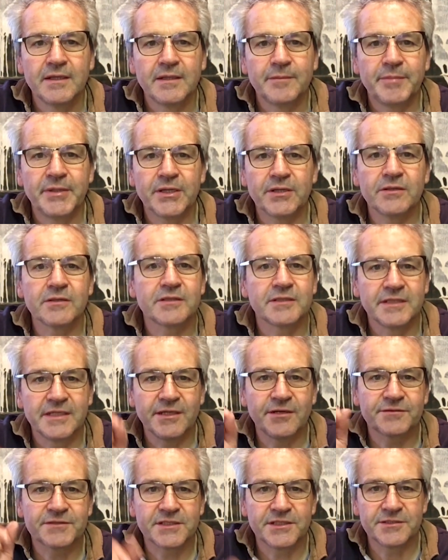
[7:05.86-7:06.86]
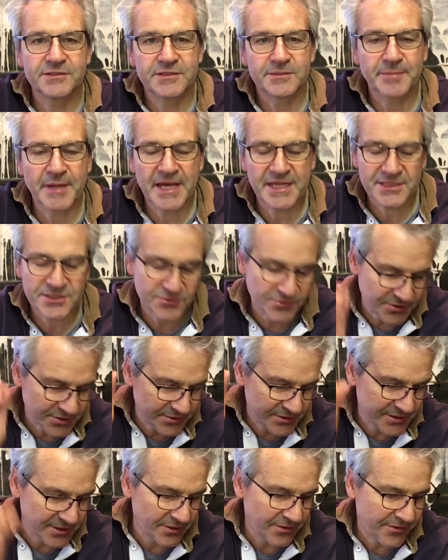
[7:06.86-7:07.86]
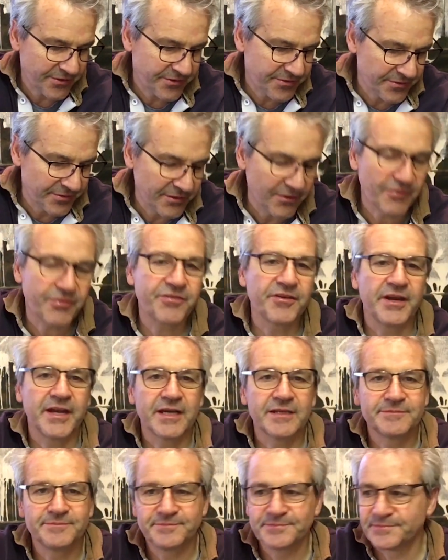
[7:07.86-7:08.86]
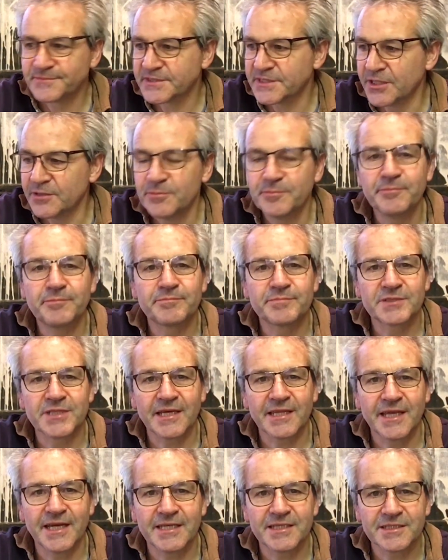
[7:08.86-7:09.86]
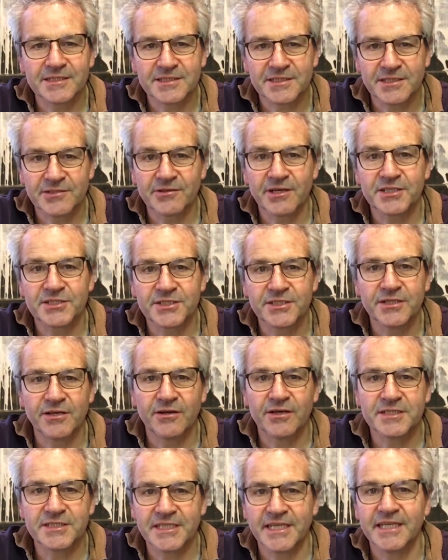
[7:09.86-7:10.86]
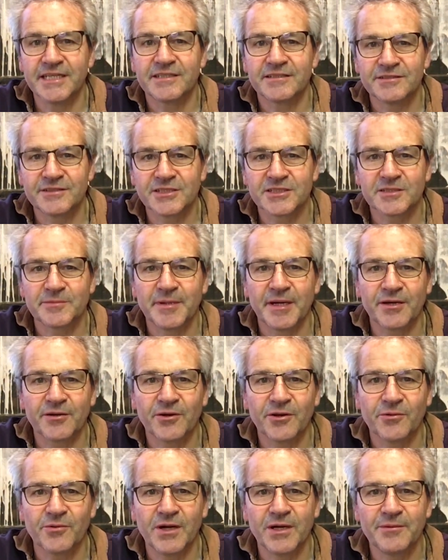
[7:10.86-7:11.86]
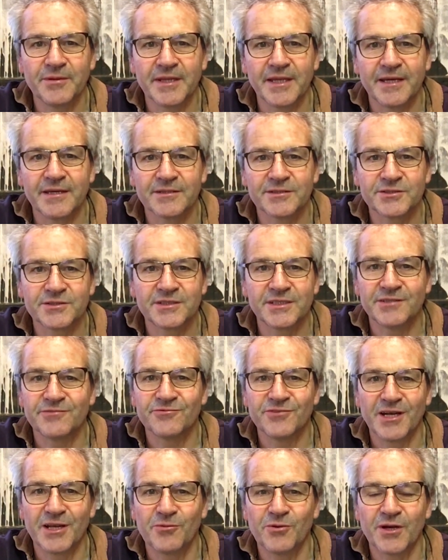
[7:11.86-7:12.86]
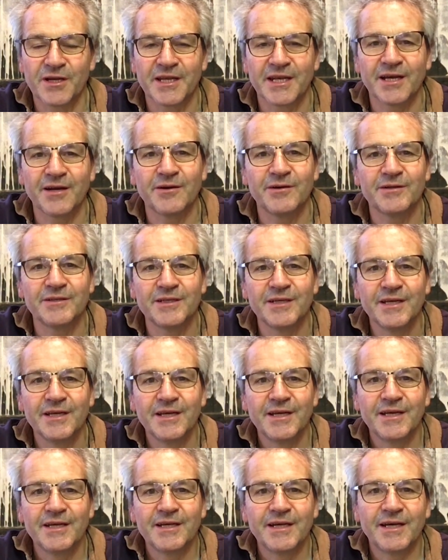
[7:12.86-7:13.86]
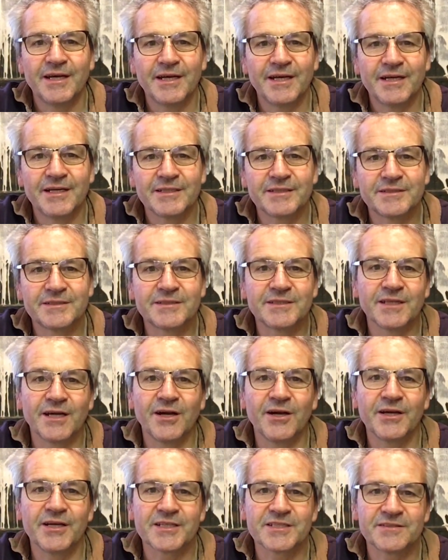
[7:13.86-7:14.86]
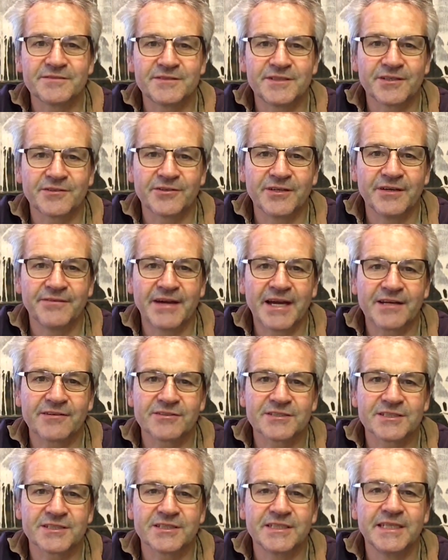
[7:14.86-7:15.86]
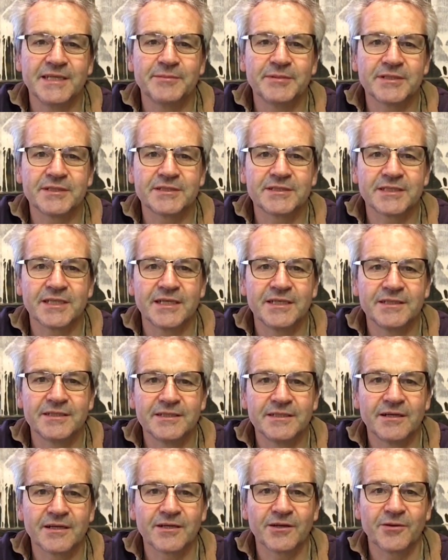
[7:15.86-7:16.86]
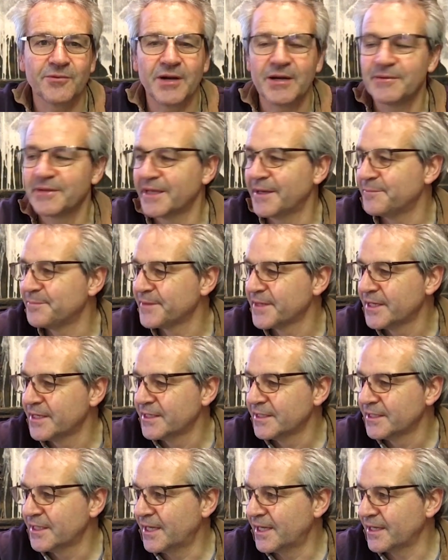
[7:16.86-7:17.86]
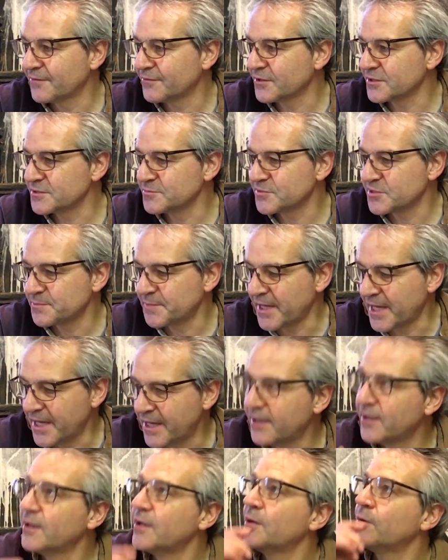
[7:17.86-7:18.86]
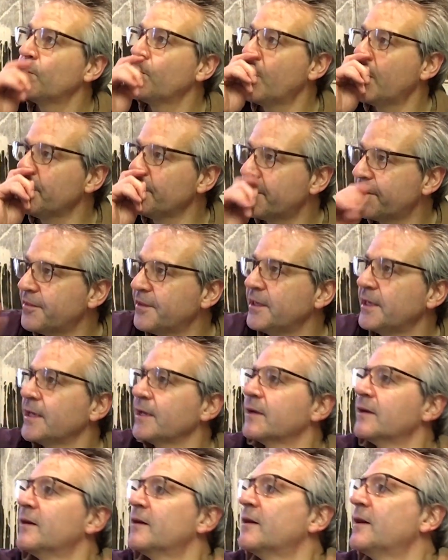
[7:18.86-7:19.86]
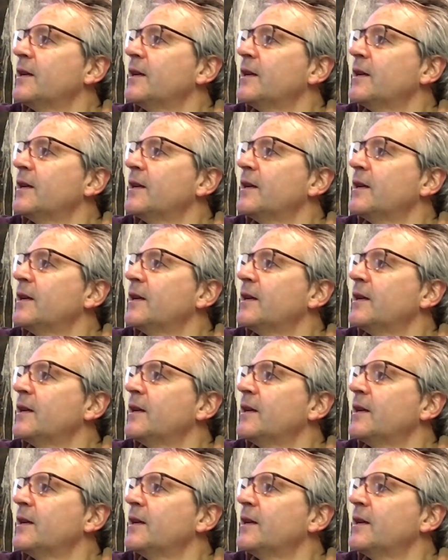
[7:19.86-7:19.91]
build, he obviously uses a bandsaw, so it's a lot thinner. So take that into consideration. I did, and just about got away with it. I didn't really work it out to the highest degree of accuracy, but I got away with it. And I've got some spare. One thing I